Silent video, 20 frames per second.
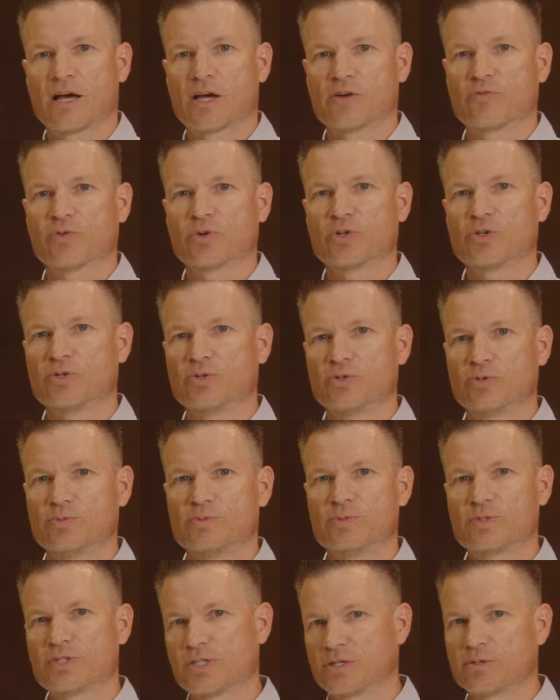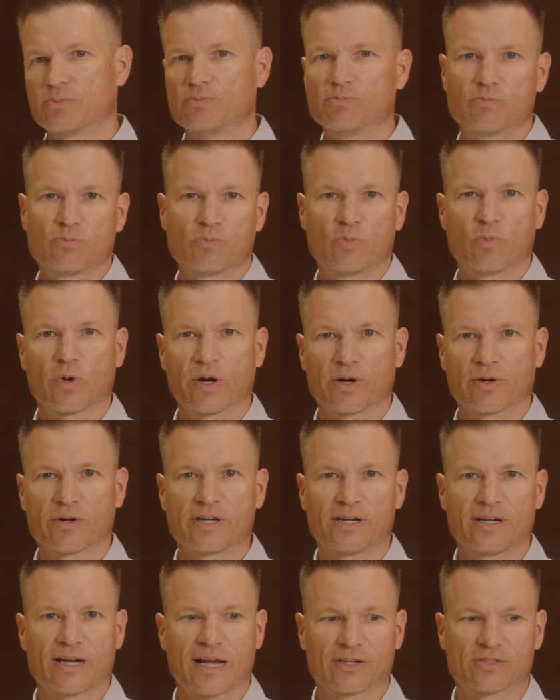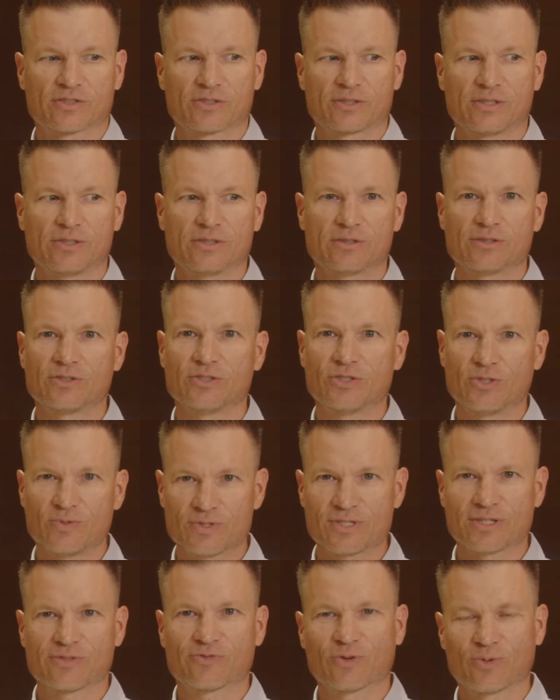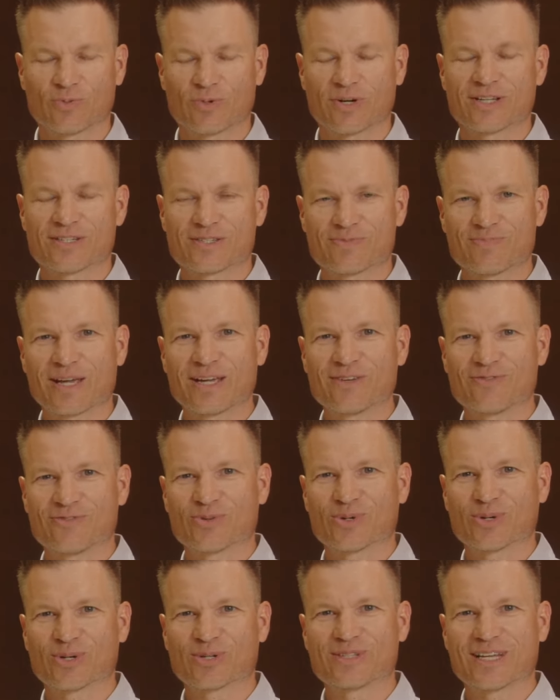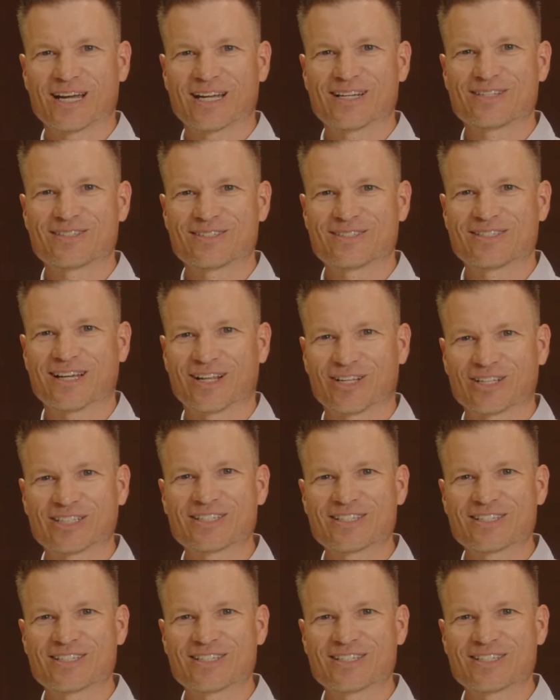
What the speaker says: for you to wear it and actually use it for what it's made for, and that is telling